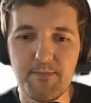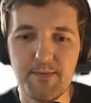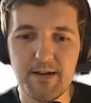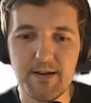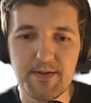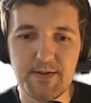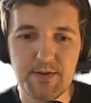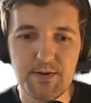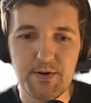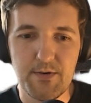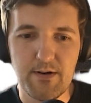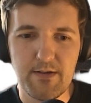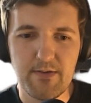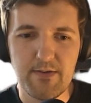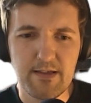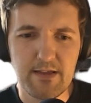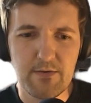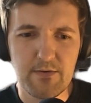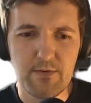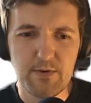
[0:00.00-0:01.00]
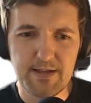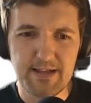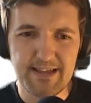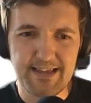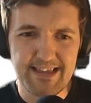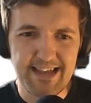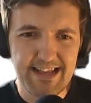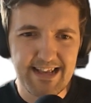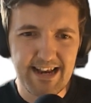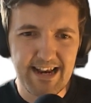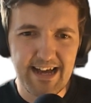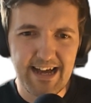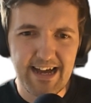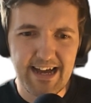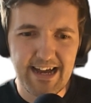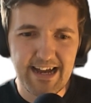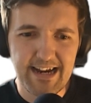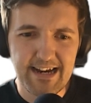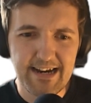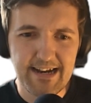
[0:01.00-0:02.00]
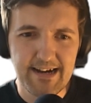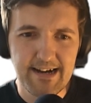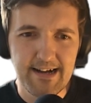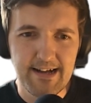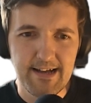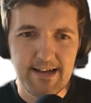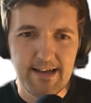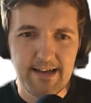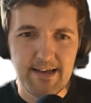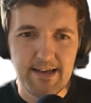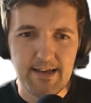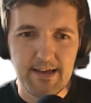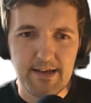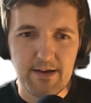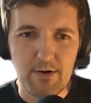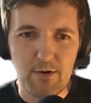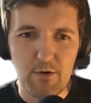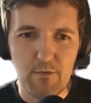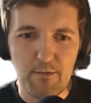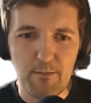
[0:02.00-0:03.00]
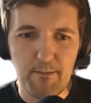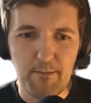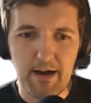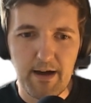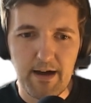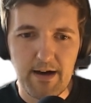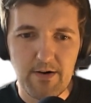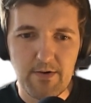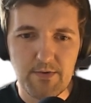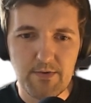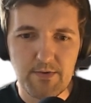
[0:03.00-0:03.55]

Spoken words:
So I think there was a deadline of about